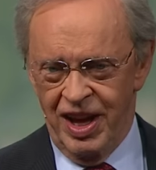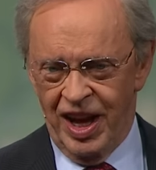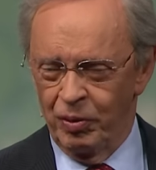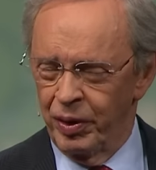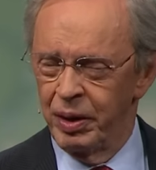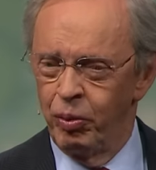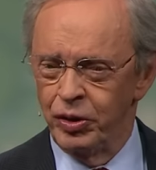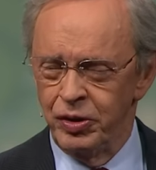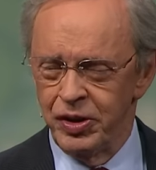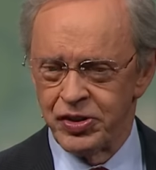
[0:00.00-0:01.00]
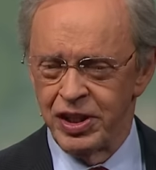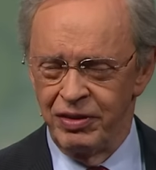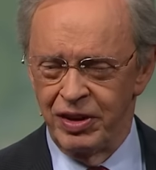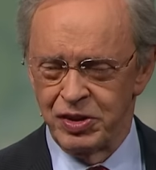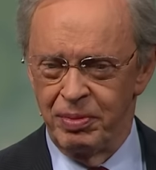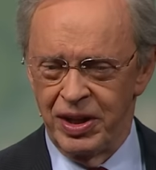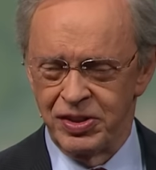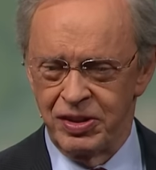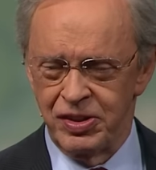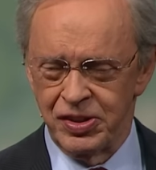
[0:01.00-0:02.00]
And what I want you to see in this
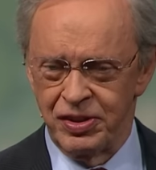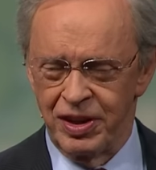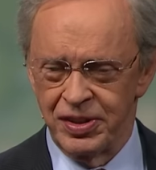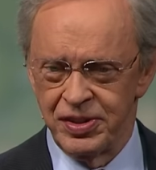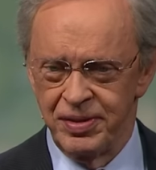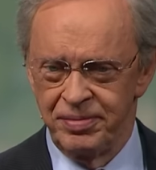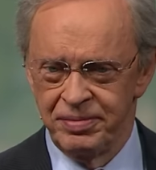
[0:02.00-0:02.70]
message is this: